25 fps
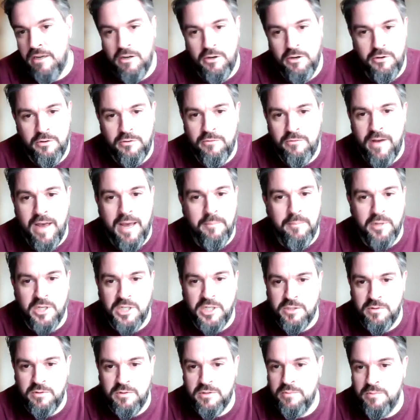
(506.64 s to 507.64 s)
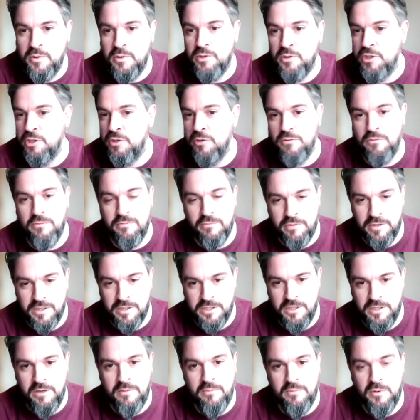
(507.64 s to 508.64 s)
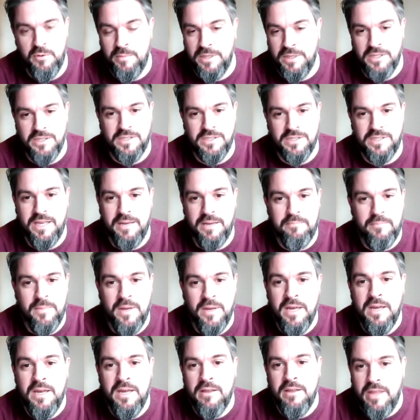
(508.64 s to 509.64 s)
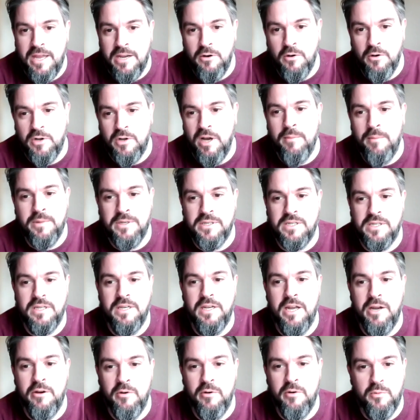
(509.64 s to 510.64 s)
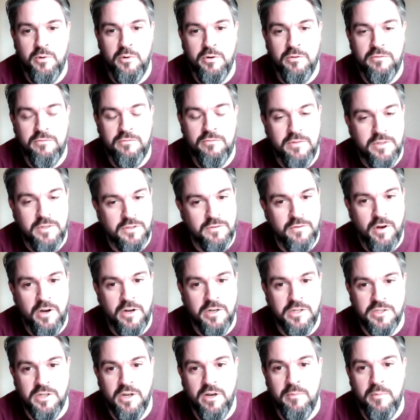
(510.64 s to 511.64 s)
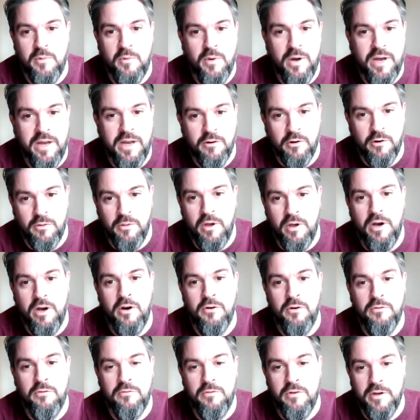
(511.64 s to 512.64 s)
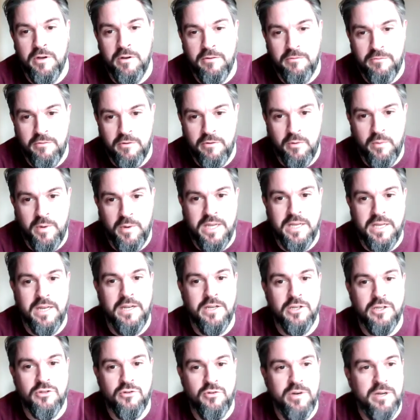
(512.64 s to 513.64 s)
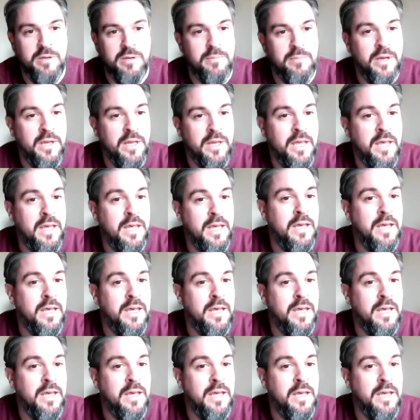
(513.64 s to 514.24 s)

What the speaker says: include families with small children, for example, because they're not coming to Canary Wharf, as far as I'm aware, on the whole, for a weekend trip.